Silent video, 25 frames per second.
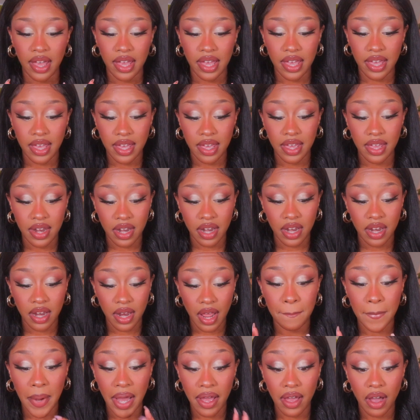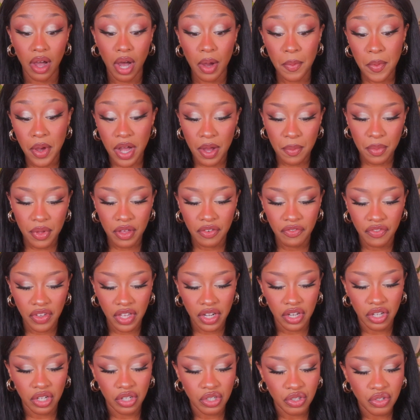In my upcoming
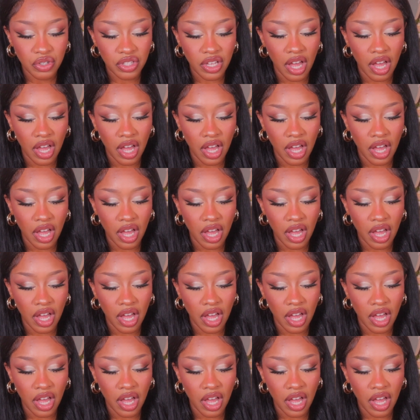videos,